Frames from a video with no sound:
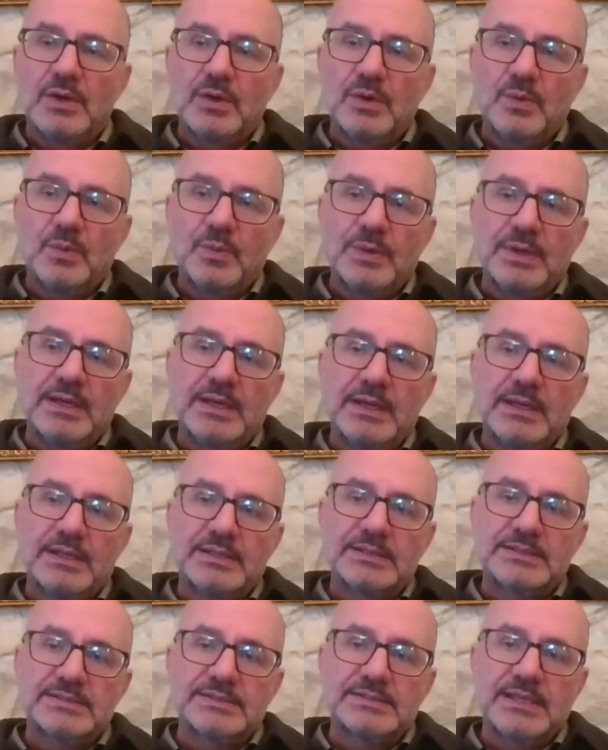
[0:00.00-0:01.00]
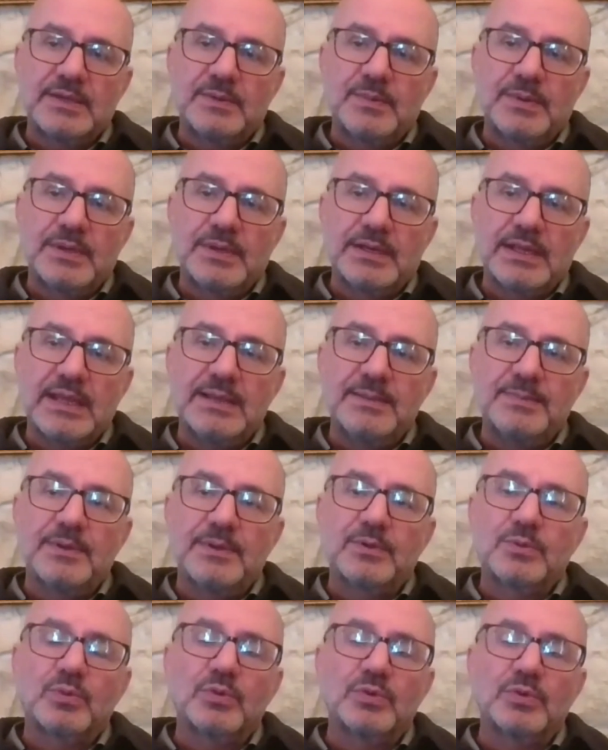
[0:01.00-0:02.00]
where they were
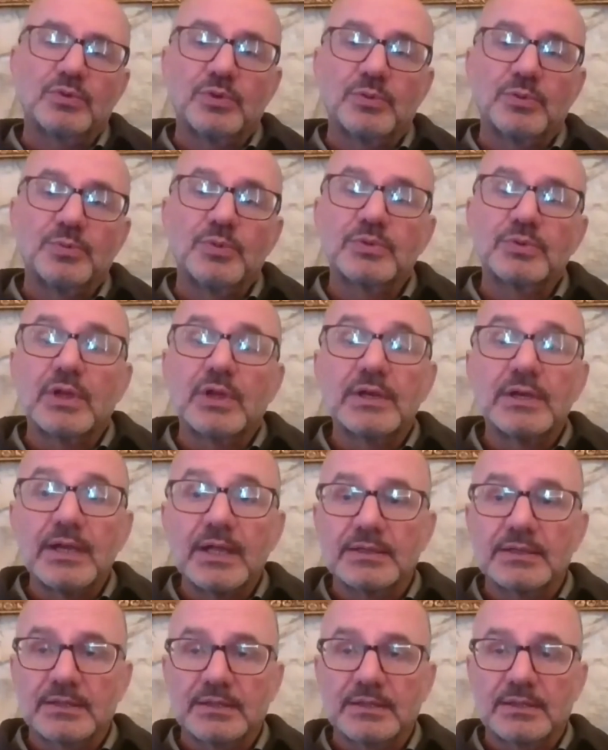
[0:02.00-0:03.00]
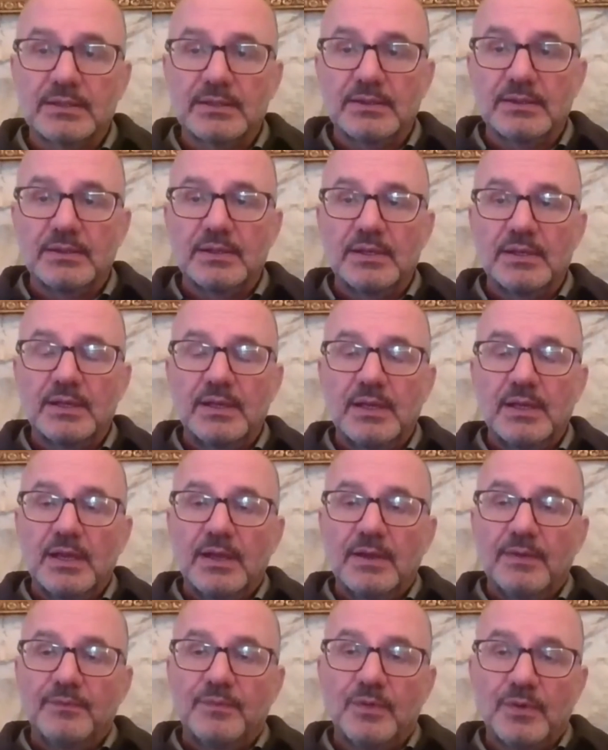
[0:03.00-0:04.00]
able to contribute a lot
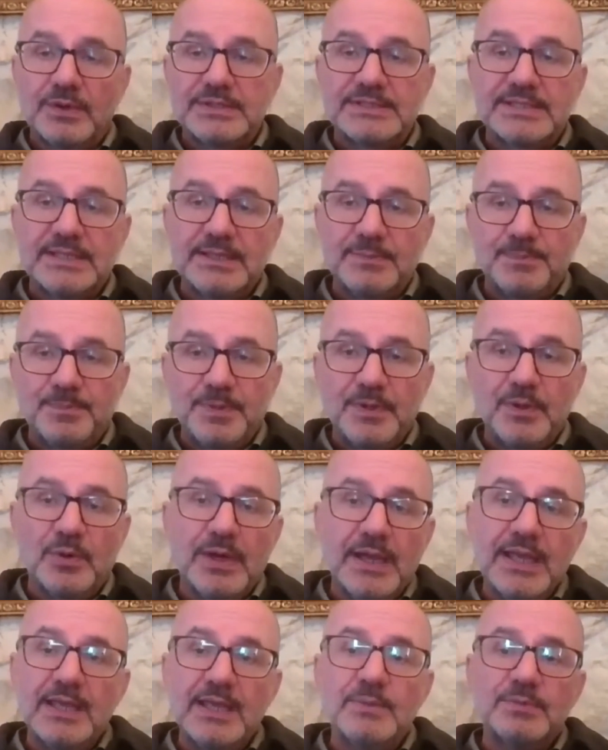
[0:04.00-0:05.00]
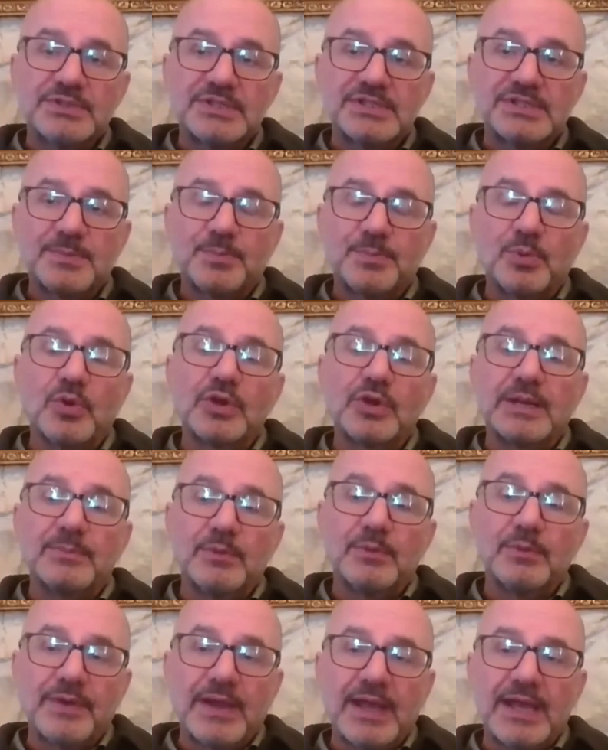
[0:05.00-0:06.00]
for the POA, which is the Program
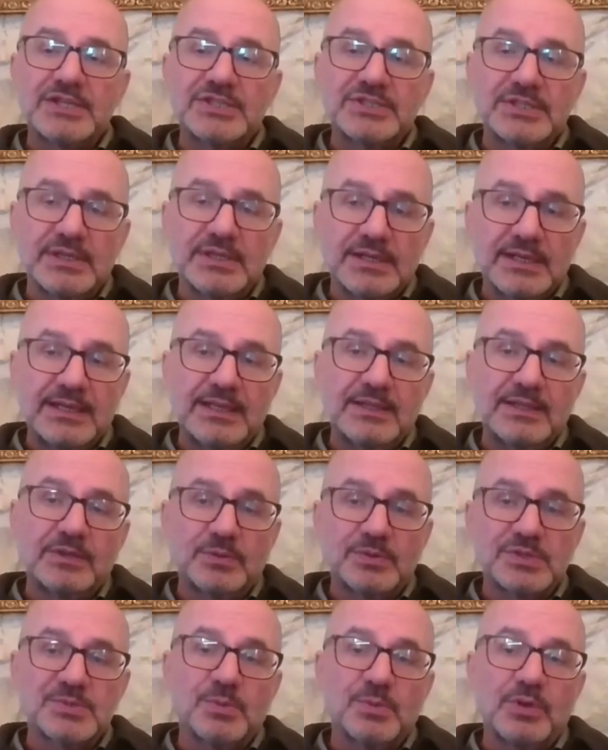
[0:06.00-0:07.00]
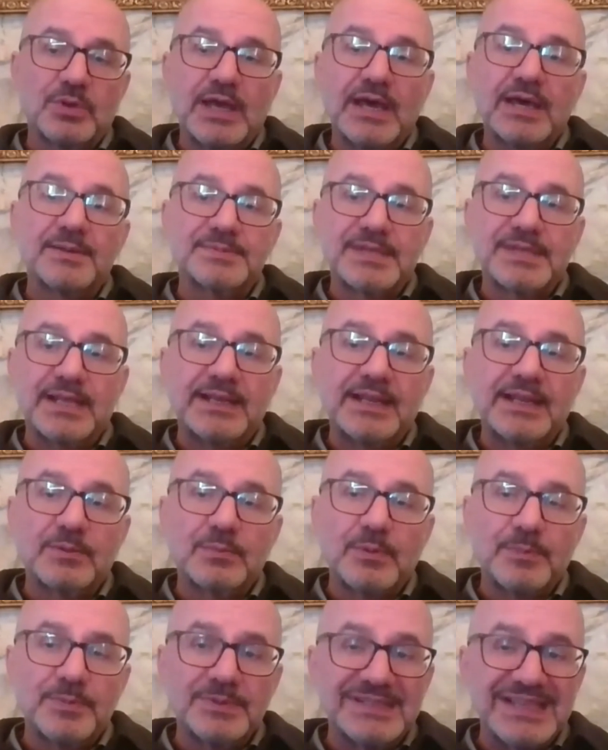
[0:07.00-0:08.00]
of Action related to small arms and light
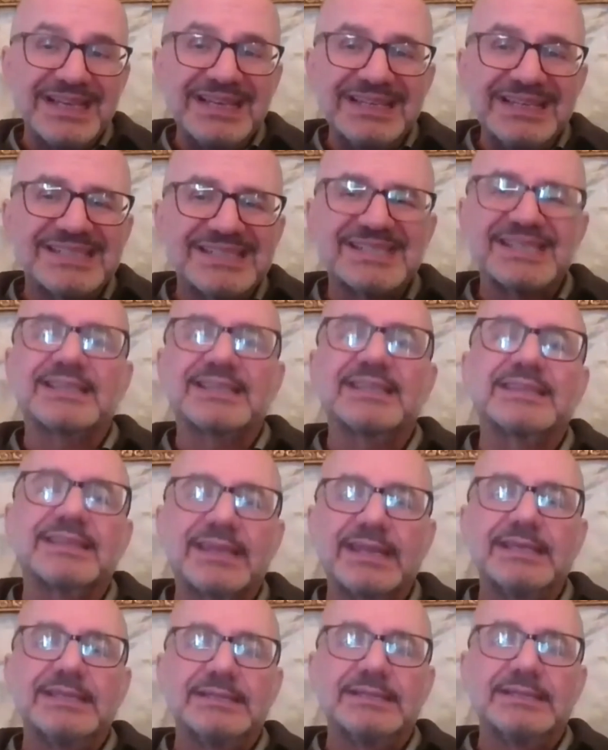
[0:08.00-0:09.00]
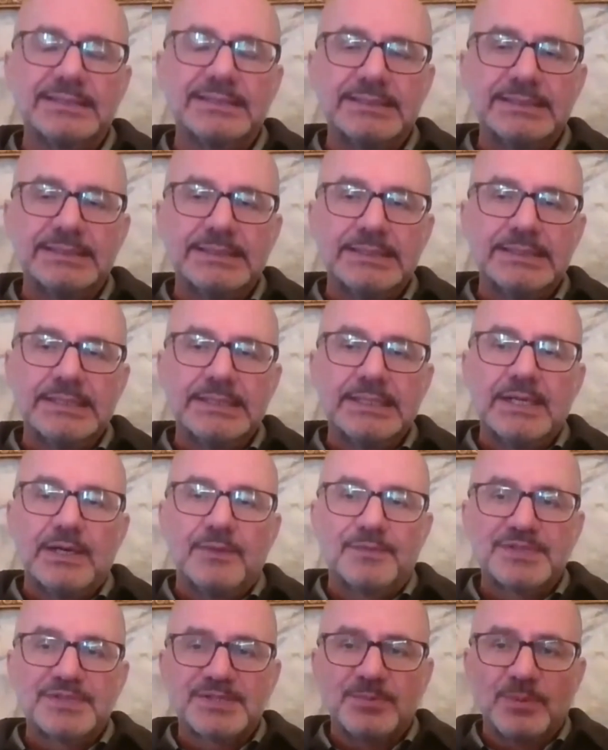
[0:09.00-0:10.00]
weapons, illicit trade
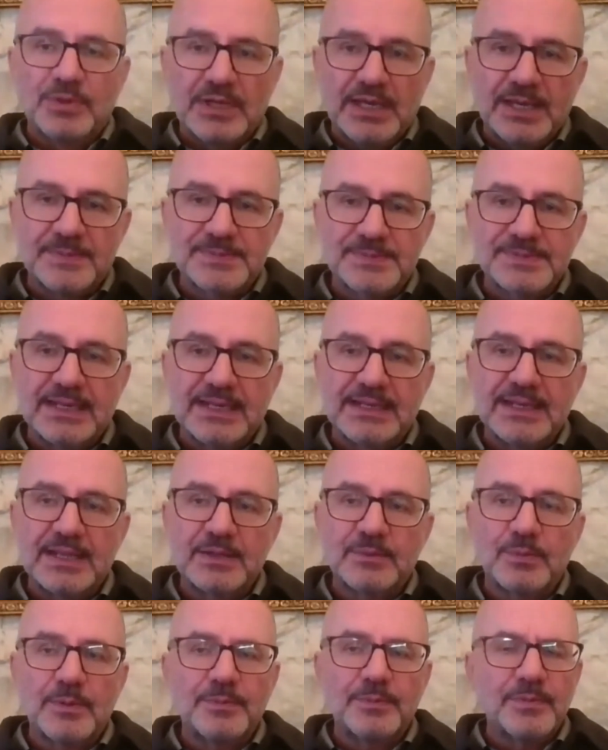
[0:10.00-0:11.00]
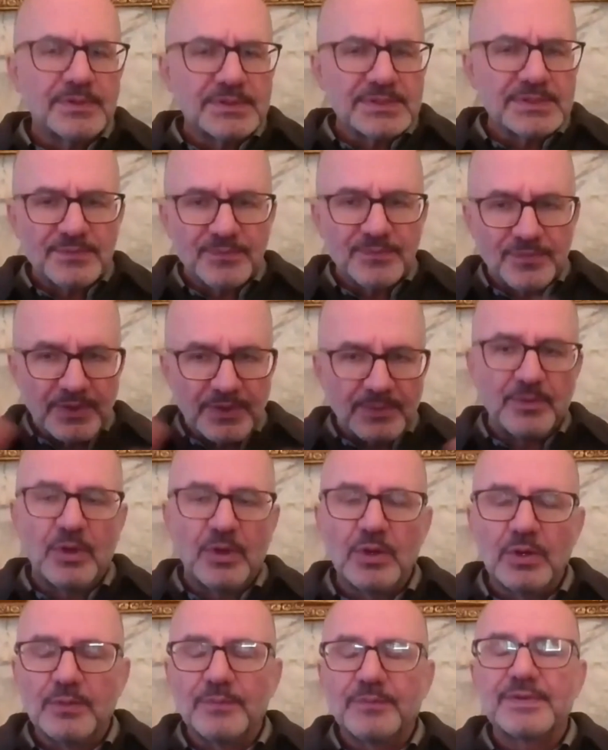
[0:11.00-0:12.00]
of small arms and light weapons from
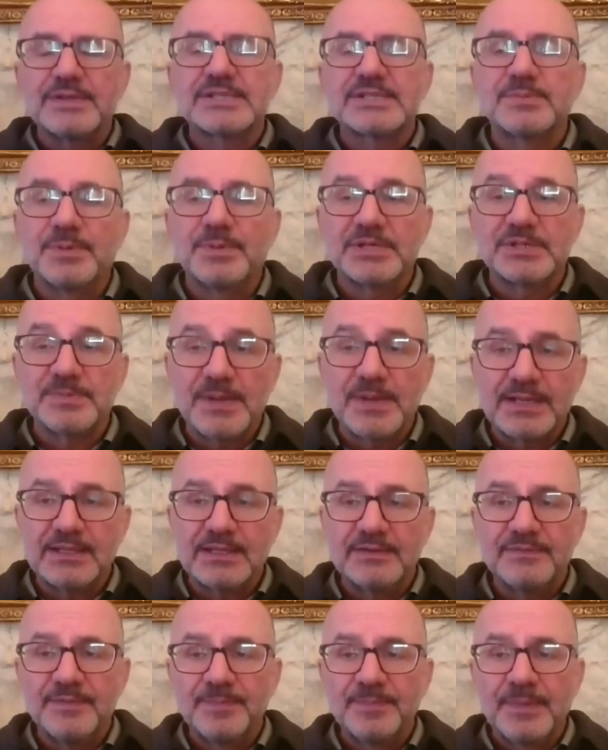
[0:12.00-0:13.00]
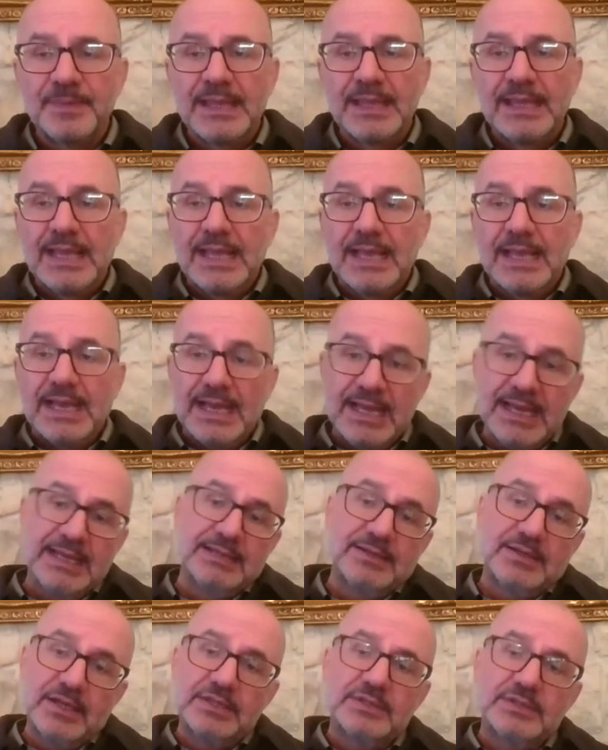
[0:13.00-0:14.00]
all of its perspective,
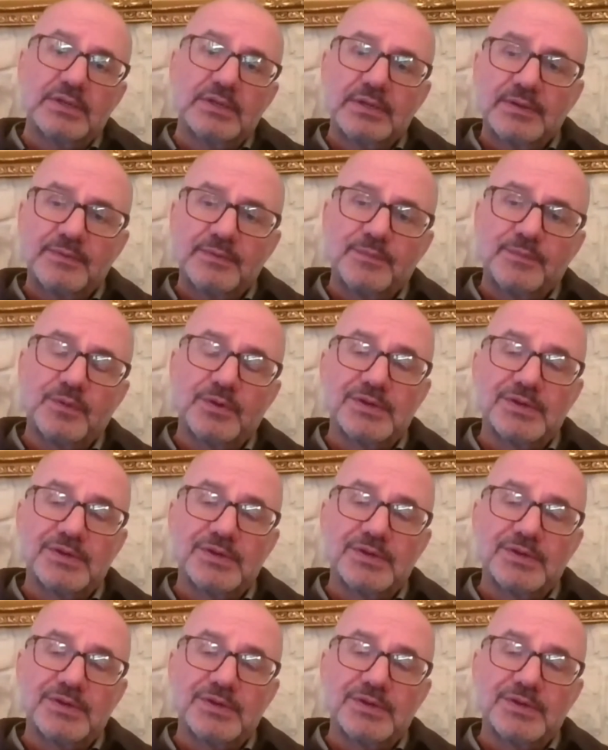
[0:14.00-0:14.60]
and later for